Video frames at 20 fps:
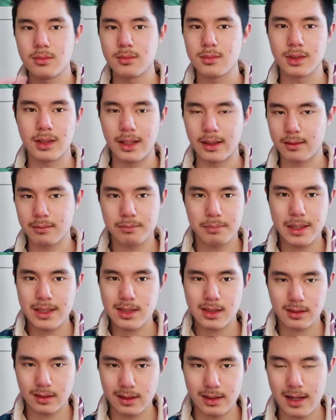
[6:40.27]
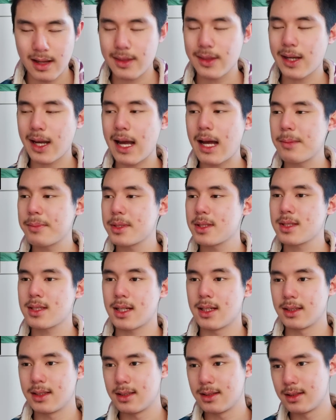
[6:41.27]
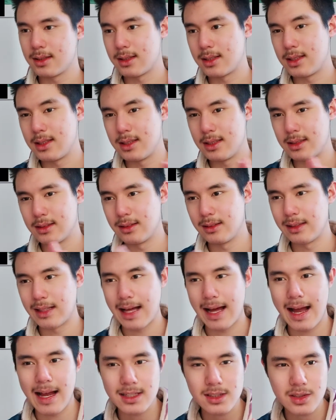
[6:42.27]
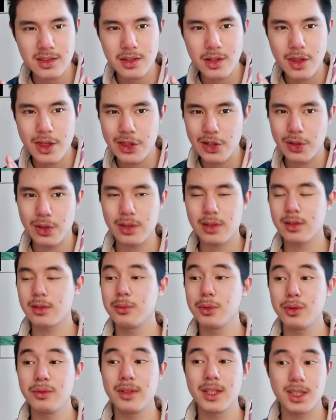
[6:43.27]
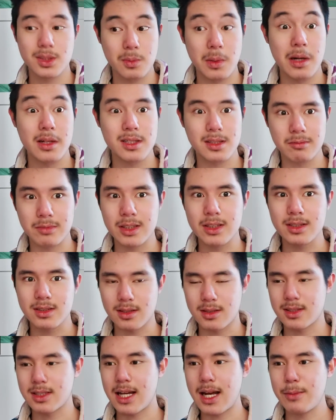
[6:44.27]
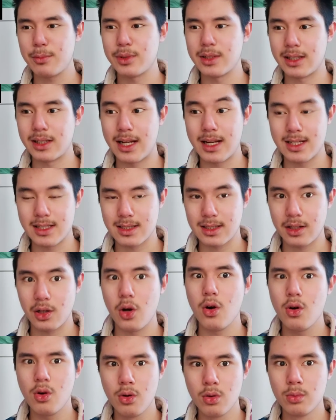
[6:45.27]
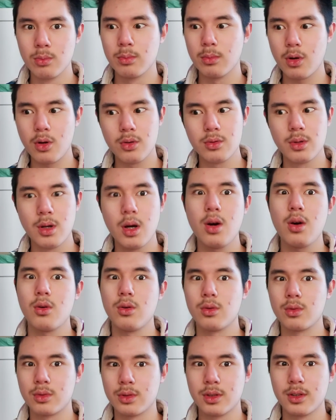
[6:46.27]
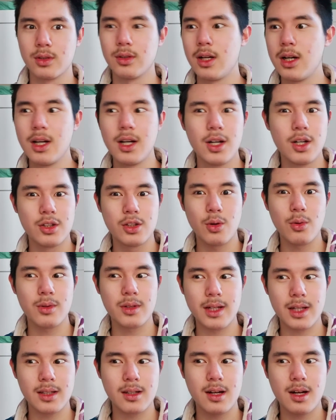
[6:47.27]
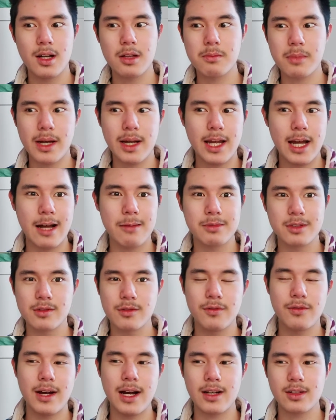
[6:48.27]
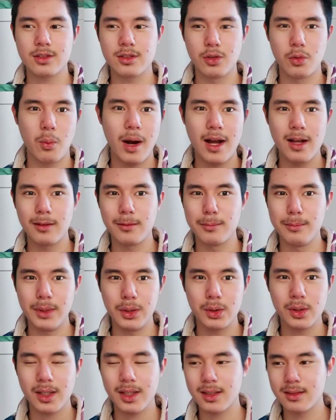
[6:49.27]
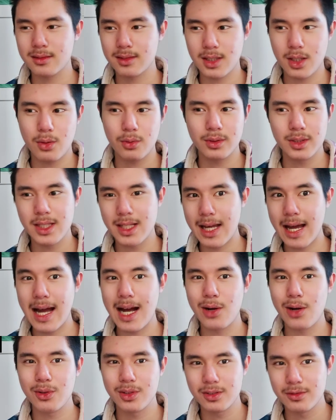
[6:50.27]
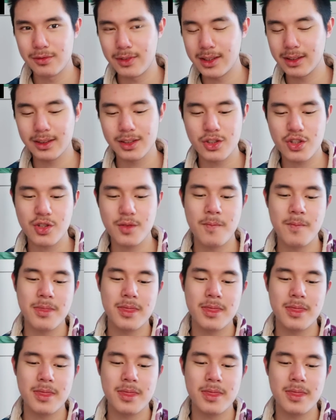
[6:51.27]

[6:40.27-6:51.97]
like basically nothing happens, and then the last third of the movie is where something starts happening, and it's like, oh no, you know, don't get caught by Captain Factor while milking the only cow in the village.